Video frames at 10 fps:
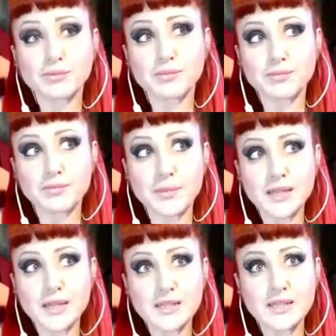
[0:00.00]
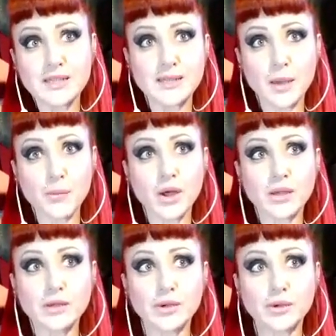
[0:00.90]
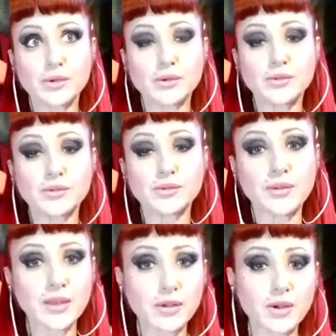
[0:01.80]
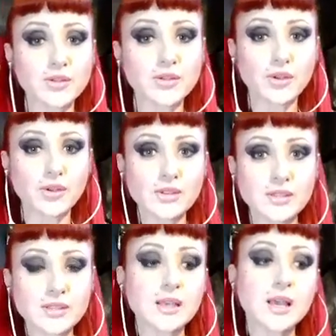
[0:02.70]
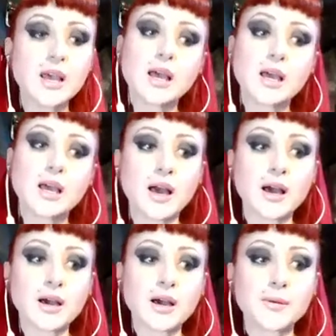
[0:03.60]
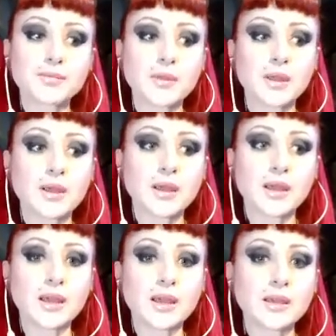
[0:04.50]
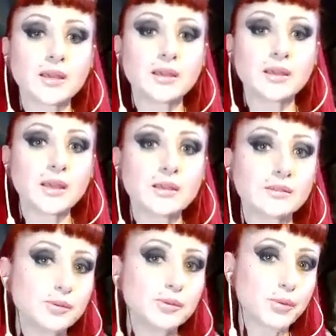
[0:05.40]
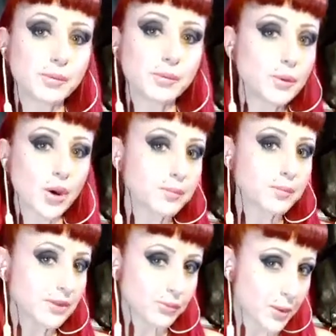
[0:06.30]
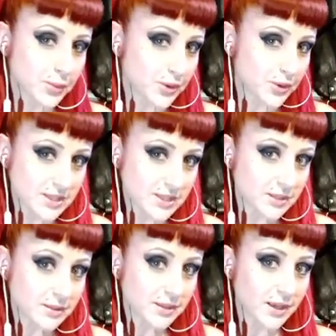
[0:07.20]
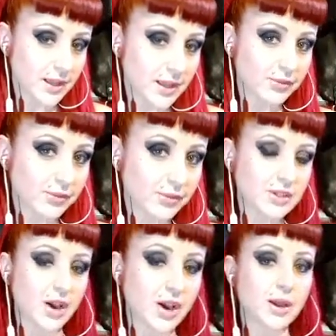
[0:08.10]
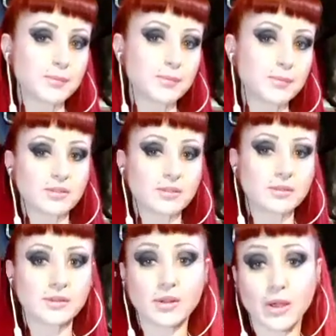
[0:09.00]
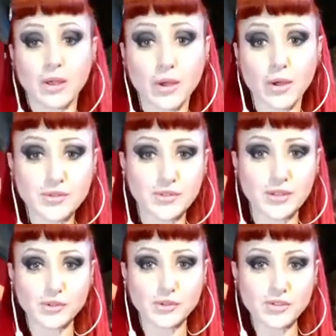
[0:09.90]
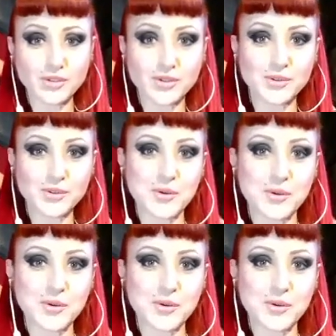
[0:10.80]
meeting someone who does that kind of service, um, you probably won't meet the right person at the first time. It's like going to see a doctor or